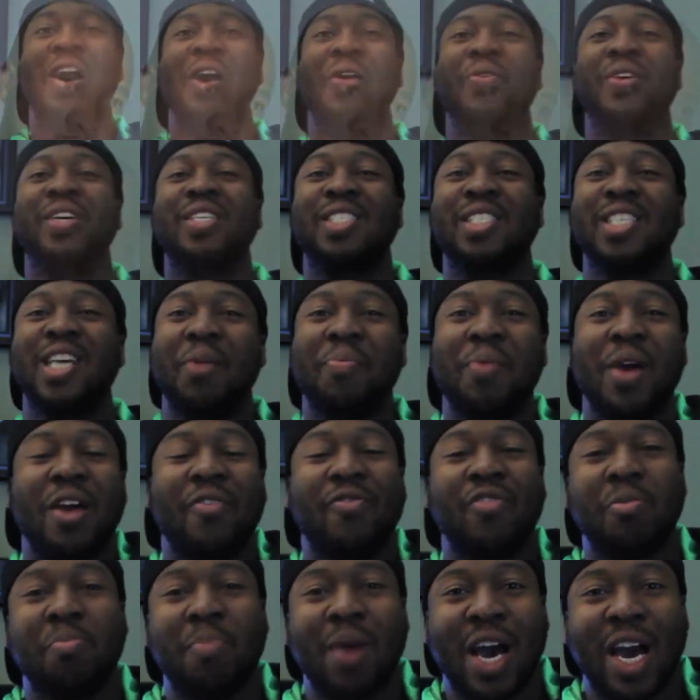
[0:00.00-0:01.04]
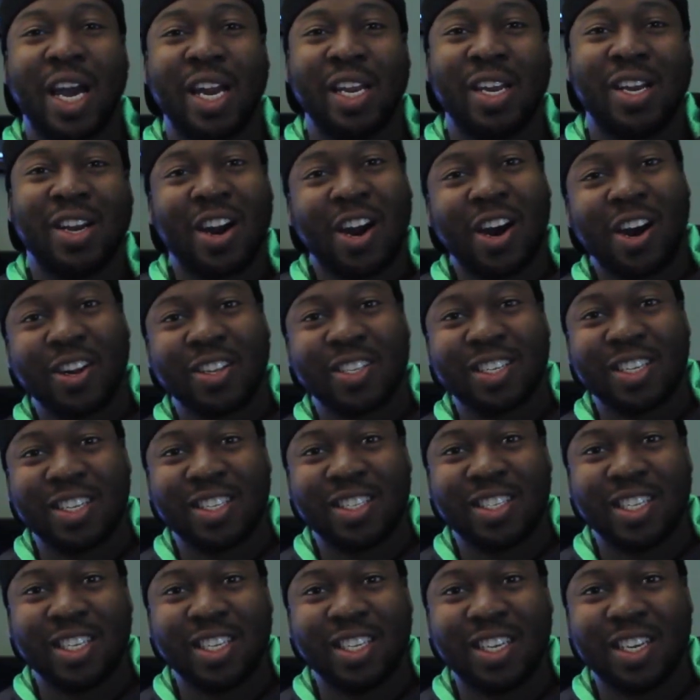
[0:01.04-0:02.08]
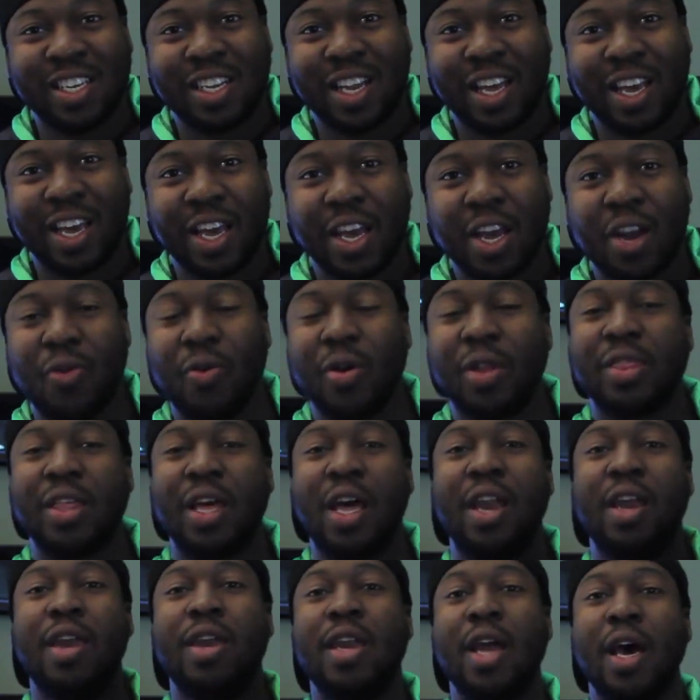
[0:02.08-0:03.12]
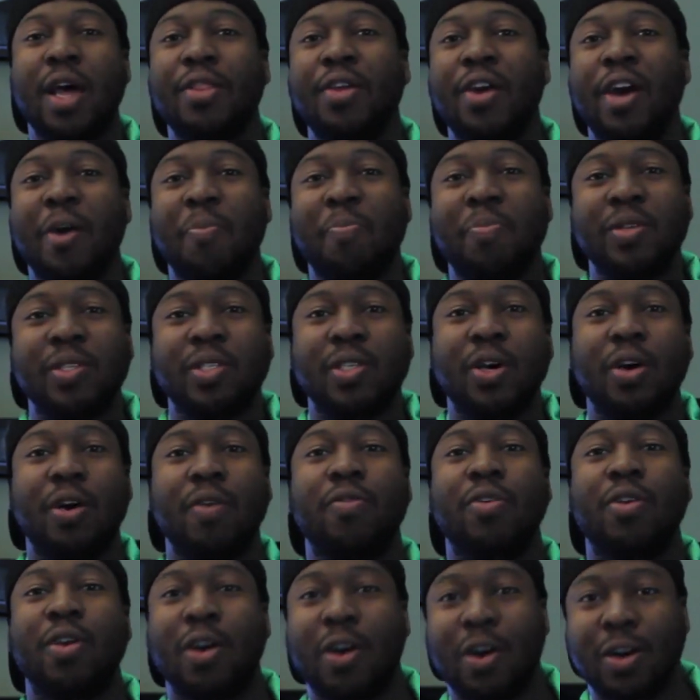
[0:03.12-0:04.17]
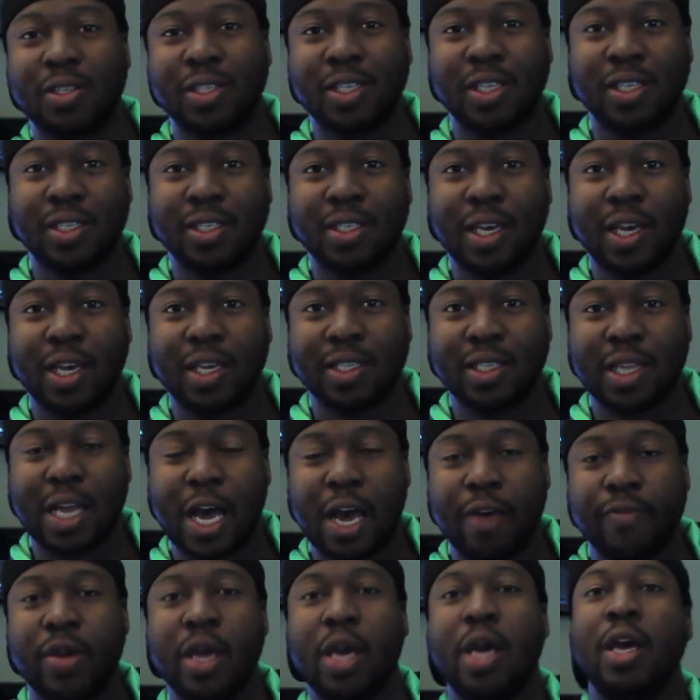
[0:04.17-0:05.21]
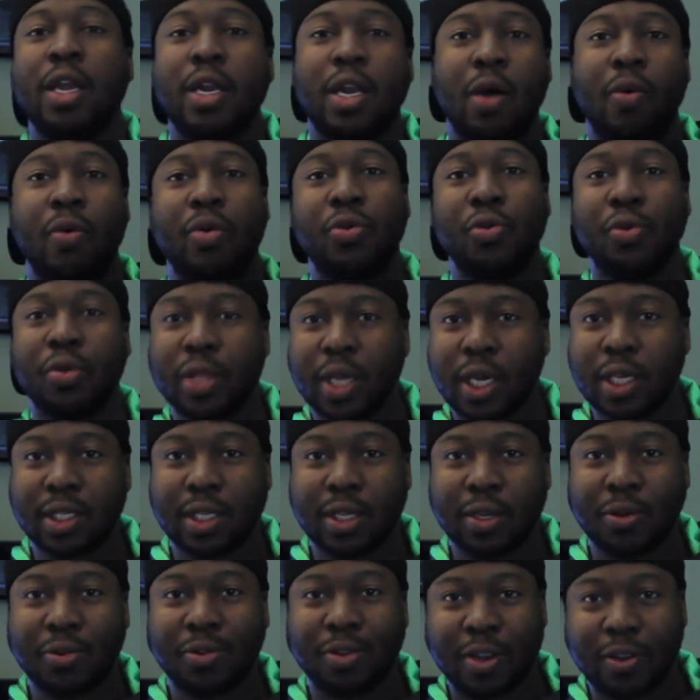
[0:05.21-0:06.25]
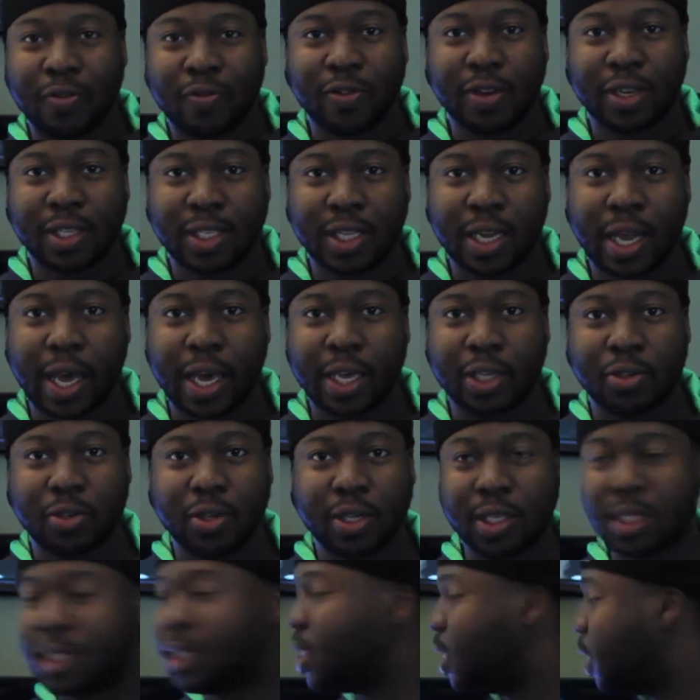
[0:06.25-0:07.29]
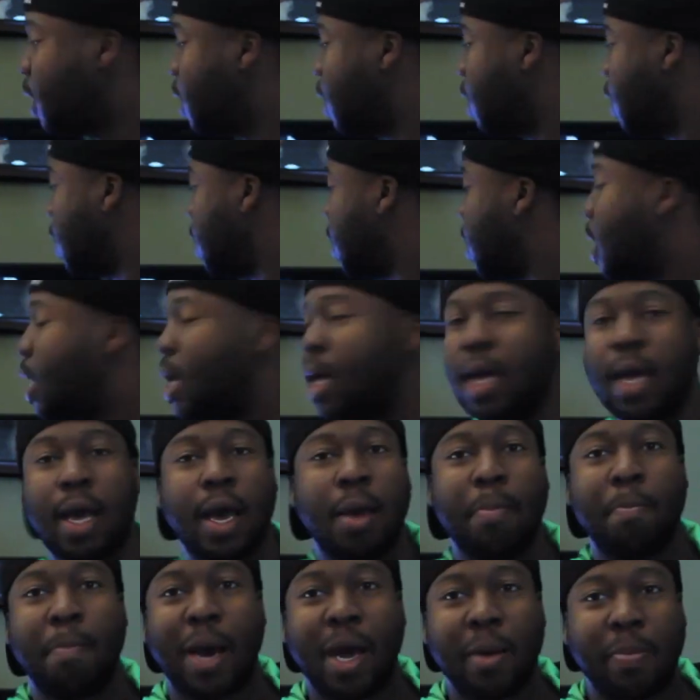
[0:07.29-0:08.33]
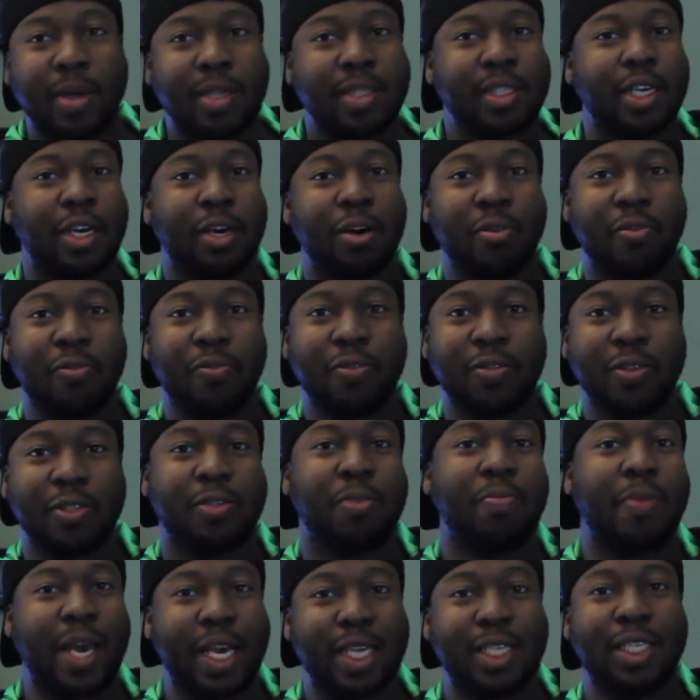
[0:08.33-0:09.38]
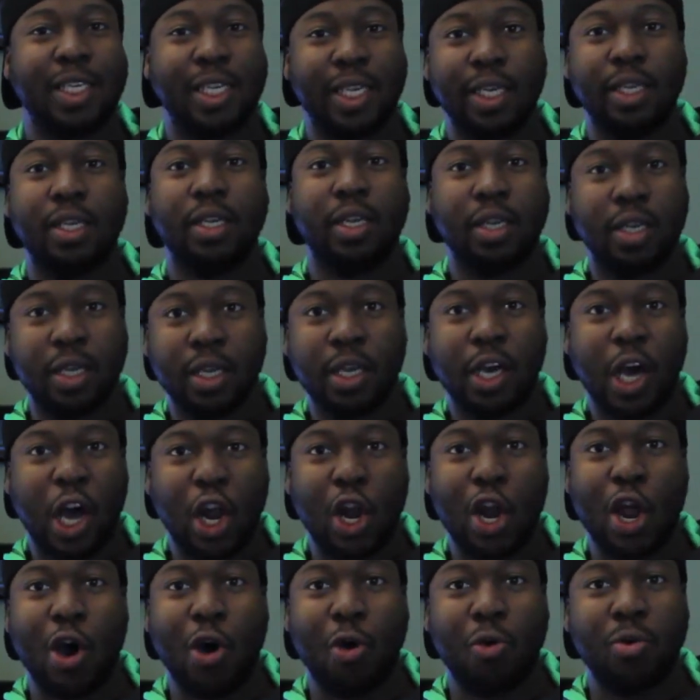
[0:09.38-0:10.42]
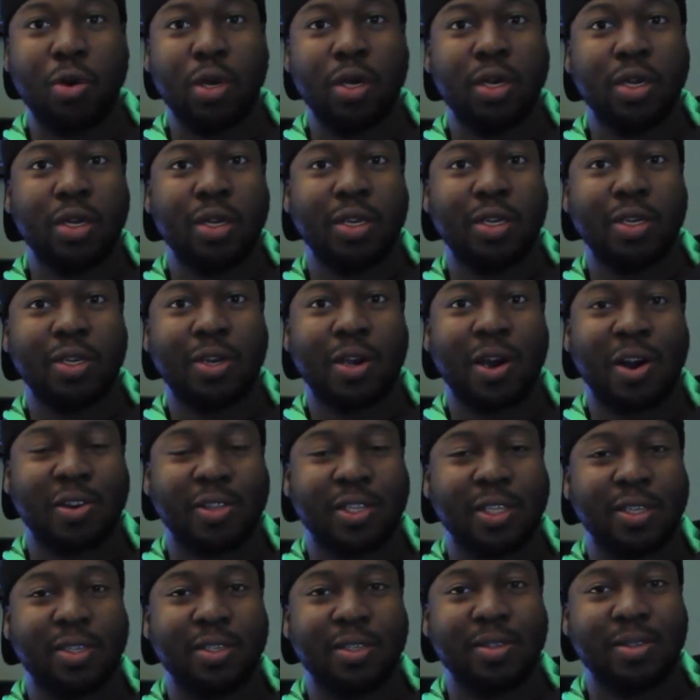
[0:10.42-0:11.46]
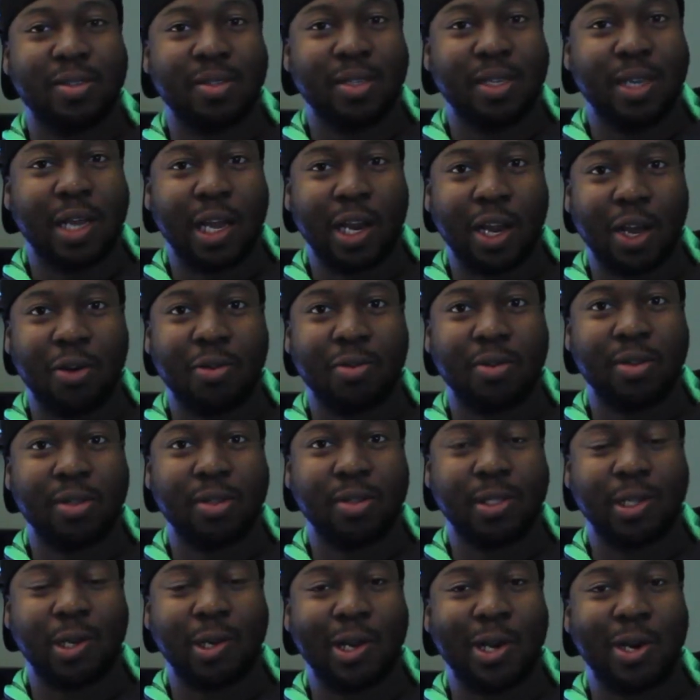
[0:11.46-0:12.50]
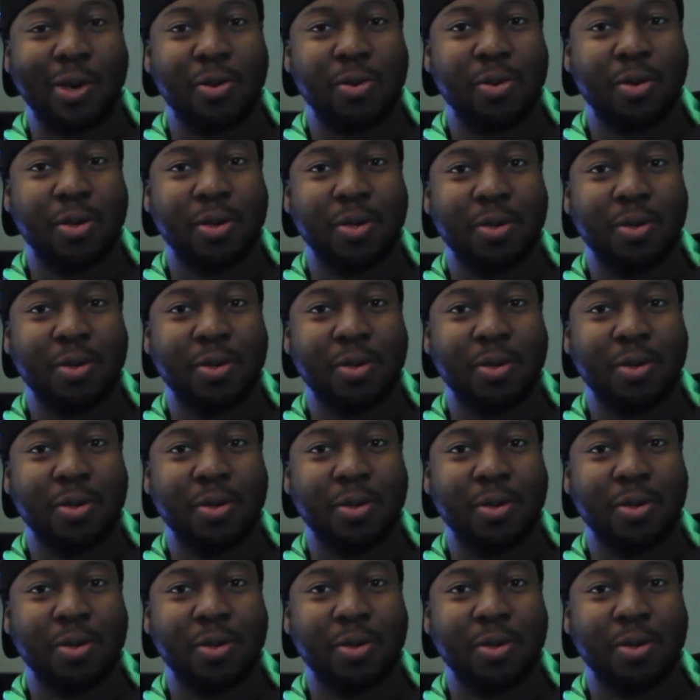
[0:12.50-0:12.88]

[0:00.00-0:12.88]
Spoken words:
What's up, everybody? Carlton T. Clay here with another episode of KARLTON SAYS Live. Now, we're doing things a little different today. As you can see, I'm by myself, so I'm actually alone. Carlton, alone, solo.